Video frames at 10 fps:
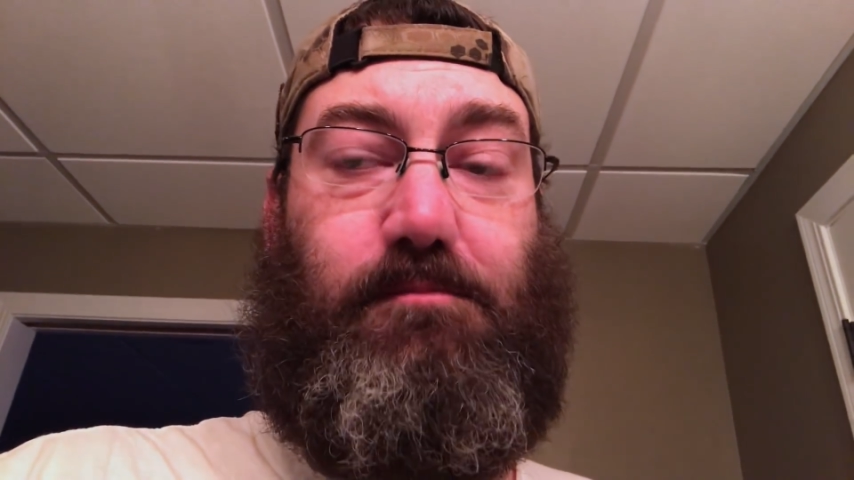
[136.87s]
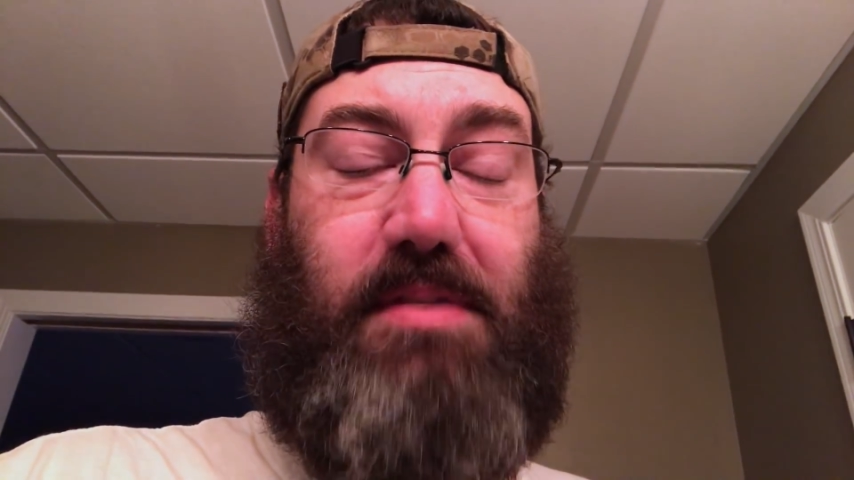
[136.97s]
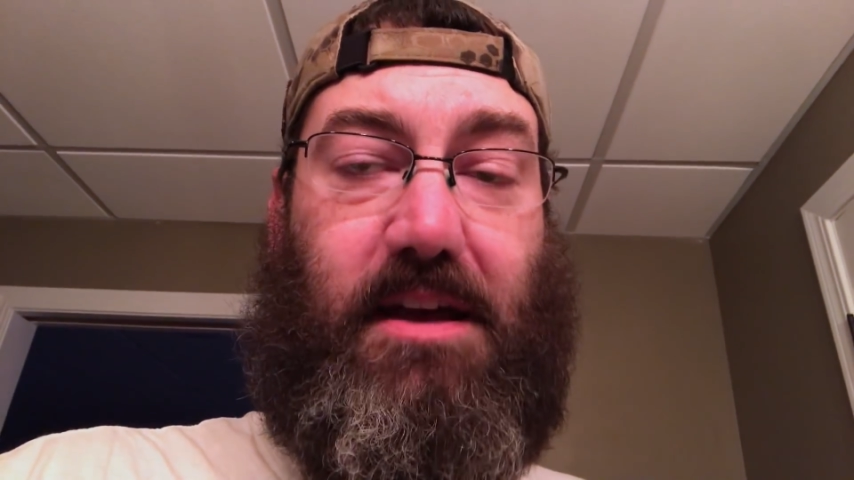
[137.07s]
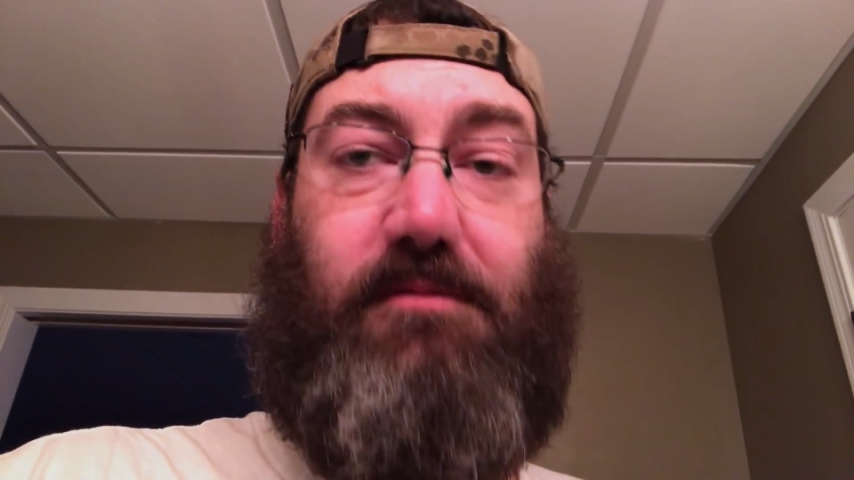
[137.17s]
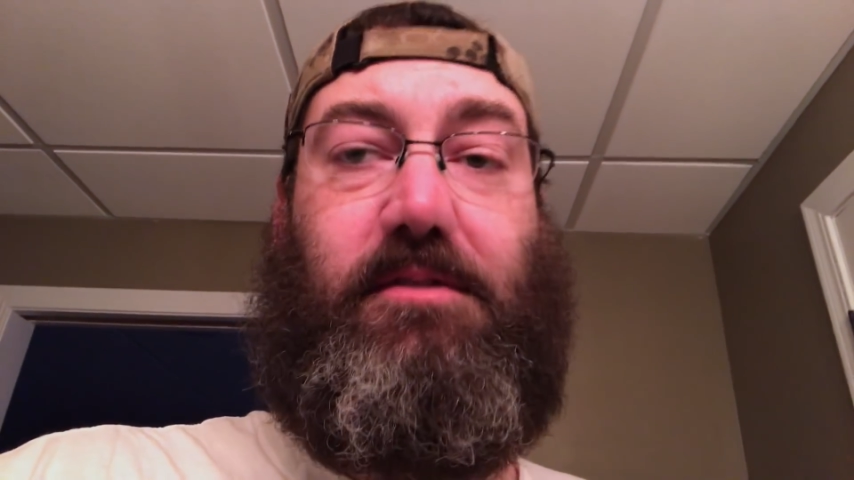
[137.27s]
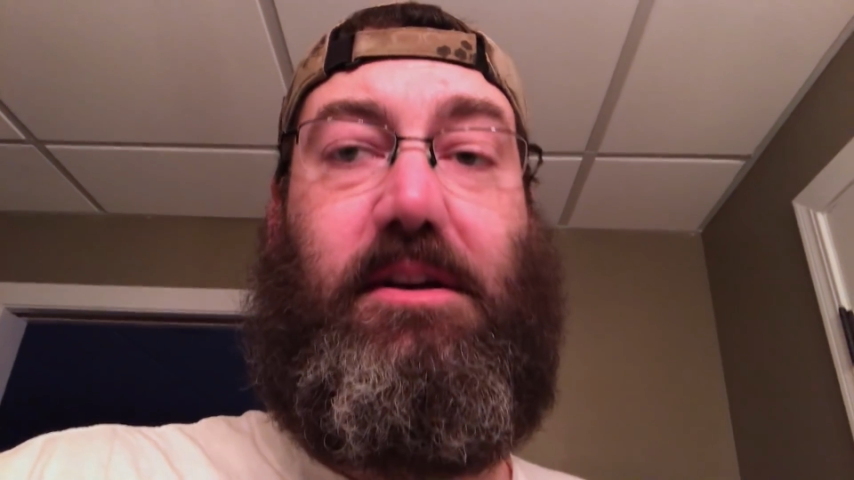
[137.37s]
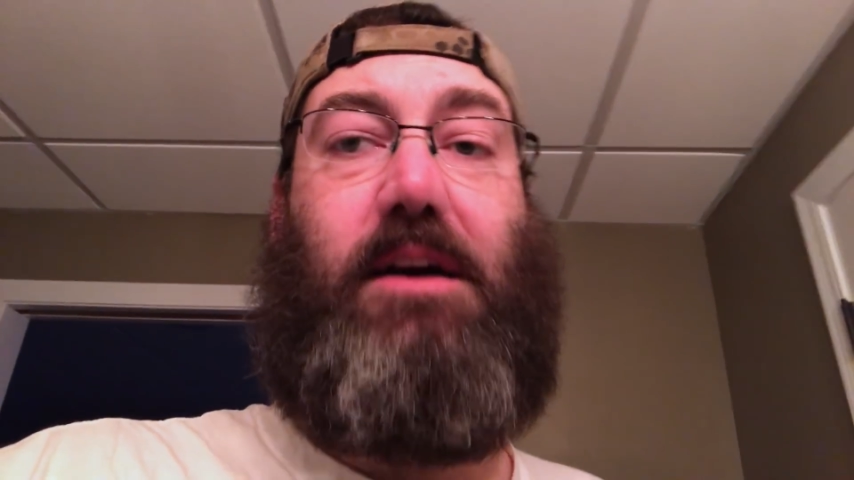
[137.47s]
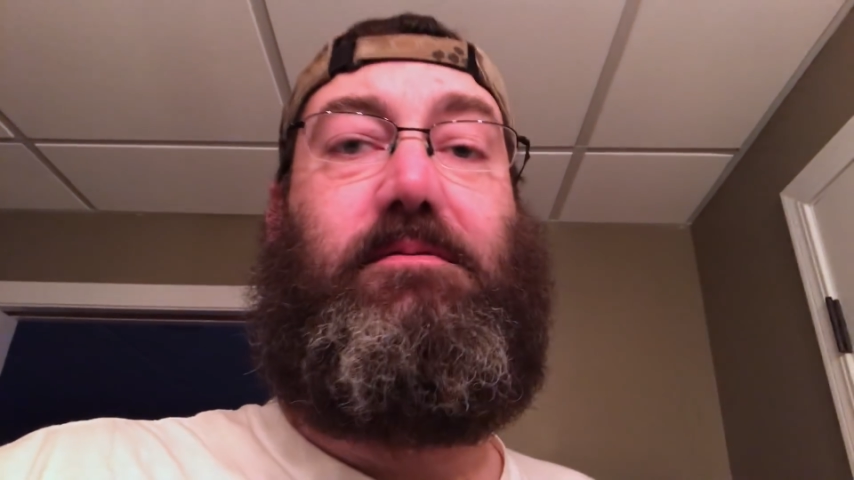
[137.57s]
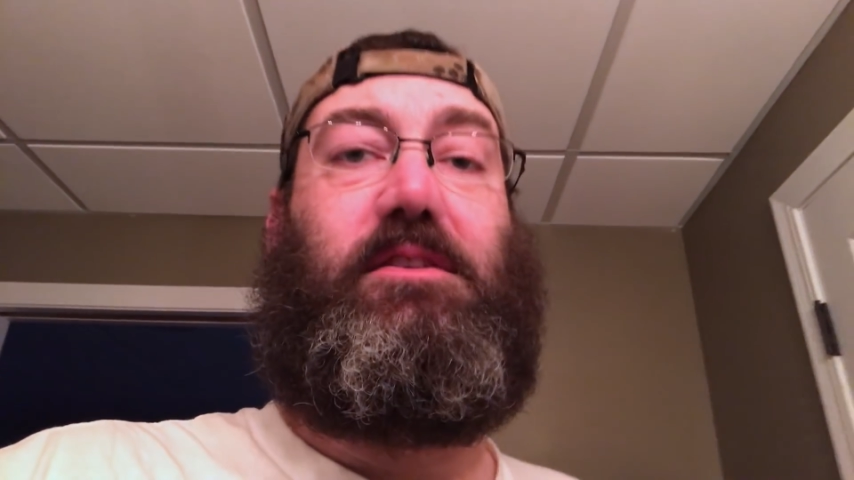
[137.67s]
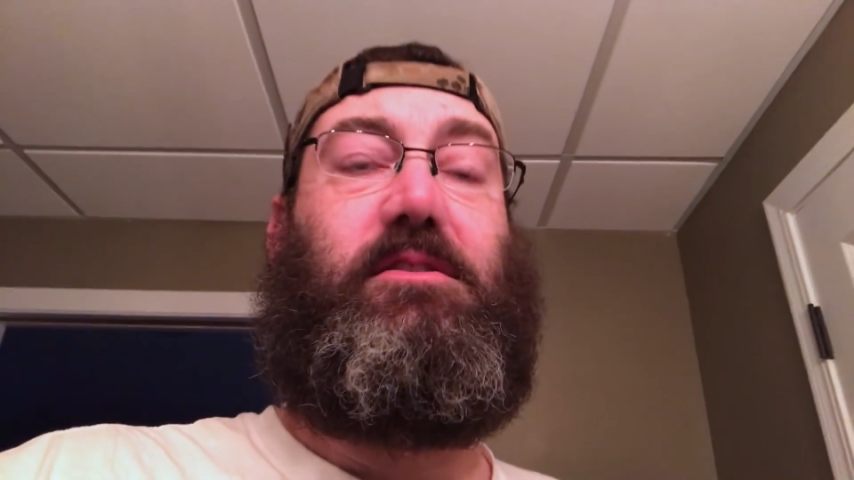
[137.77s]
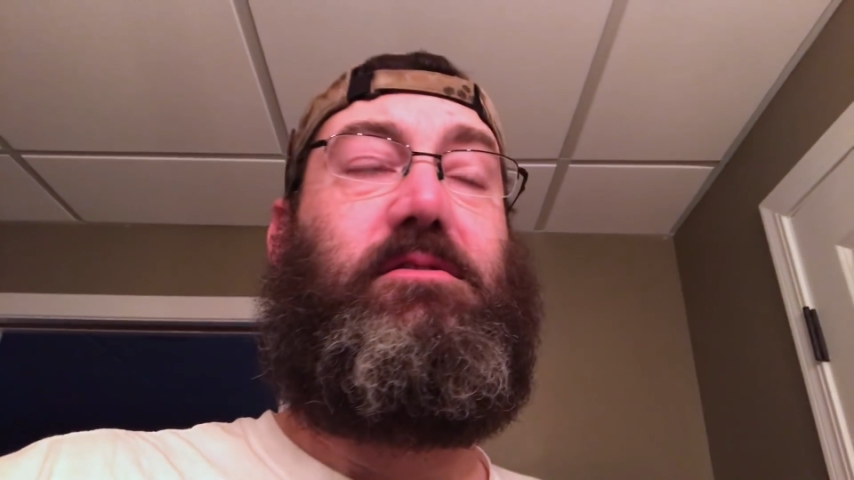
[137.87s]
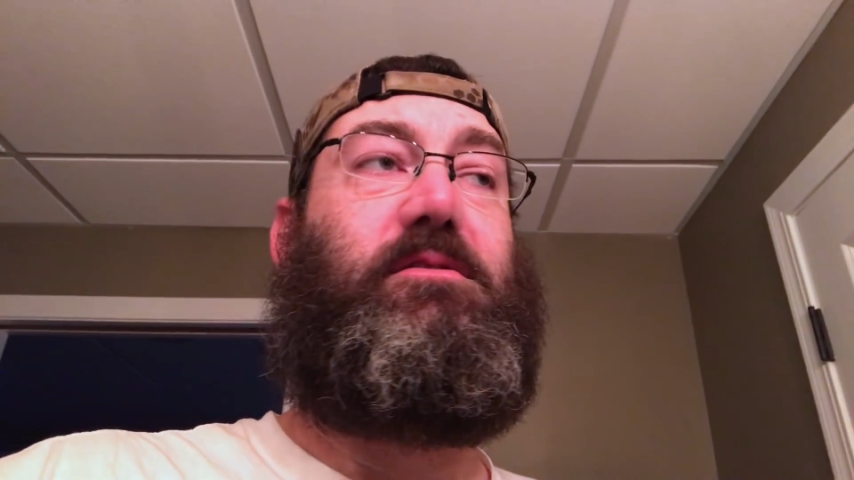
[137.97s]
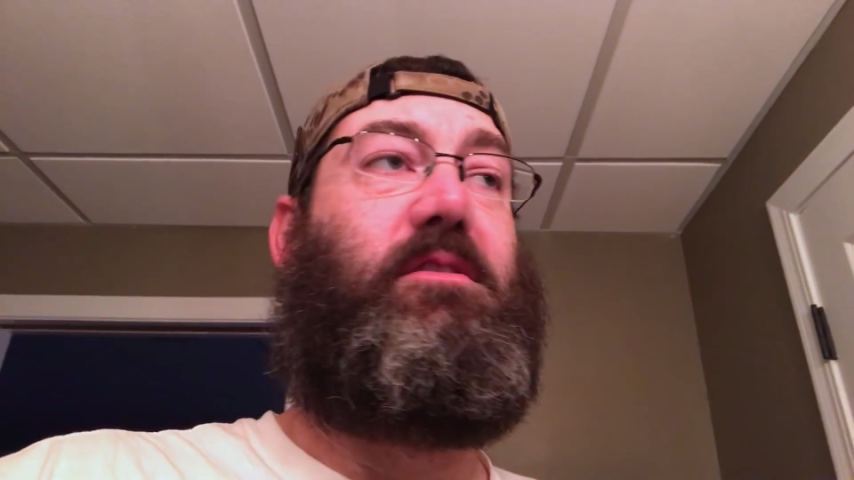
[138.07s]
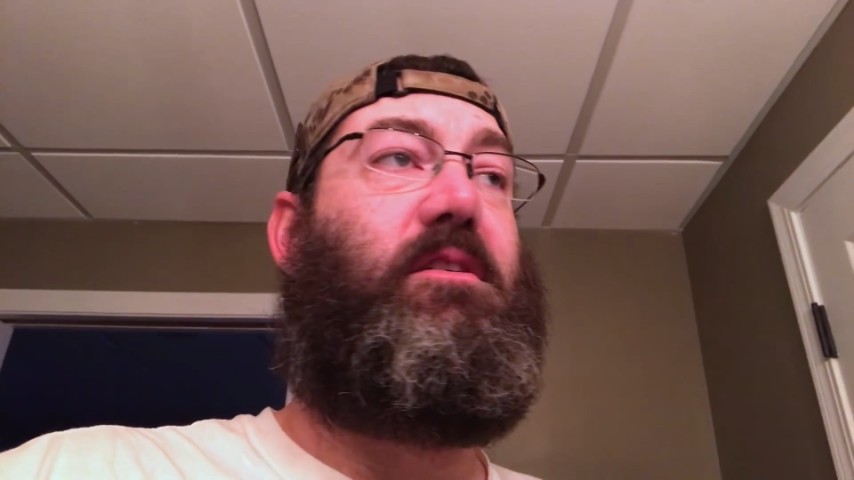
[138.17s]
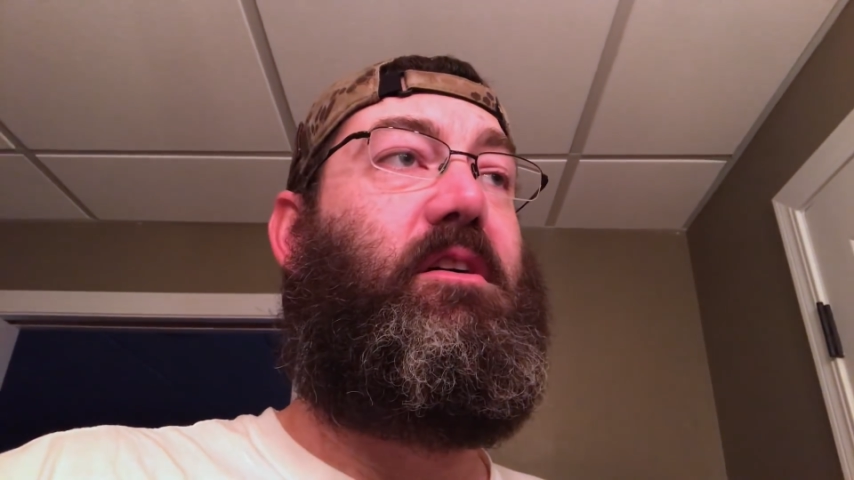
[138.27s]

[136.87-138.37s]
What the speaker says: painfully obvious,